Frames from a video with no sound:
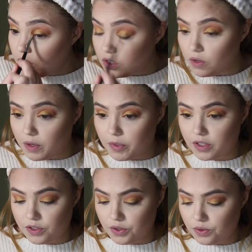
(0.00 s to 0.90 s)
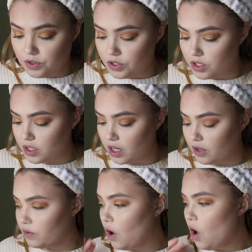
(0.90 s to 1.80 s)
So what I'm gonna do to just kind
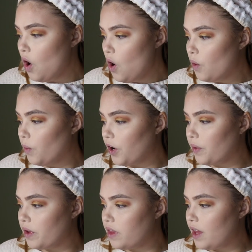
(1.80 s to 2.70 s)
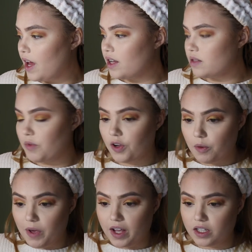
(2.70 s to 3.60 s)
of work with that is I'm gonna
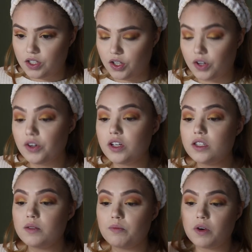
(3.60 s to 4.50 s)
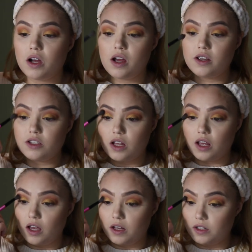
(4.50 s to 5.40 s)
go back into the crease brush
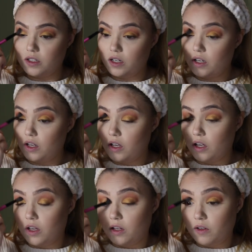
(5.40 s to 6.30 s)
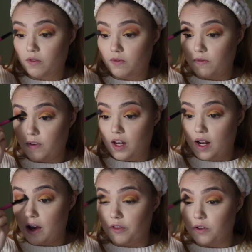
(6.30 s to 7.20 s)
and fade
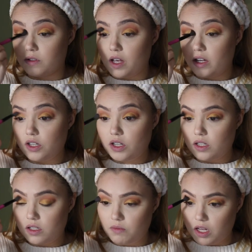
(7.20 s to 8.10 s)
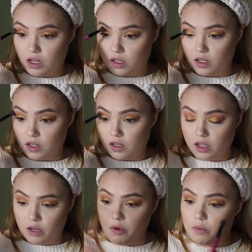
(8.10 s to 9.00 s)
out those edges, making it a
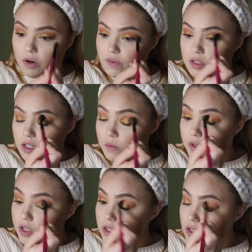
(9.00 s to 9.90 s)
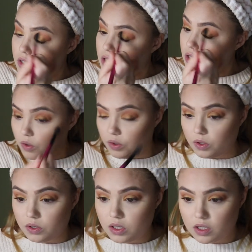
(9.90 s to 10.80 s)
little bit more of a seamless
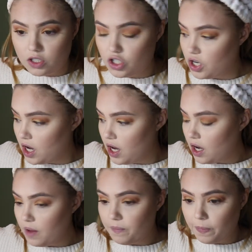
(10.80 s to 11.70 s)
gold shade.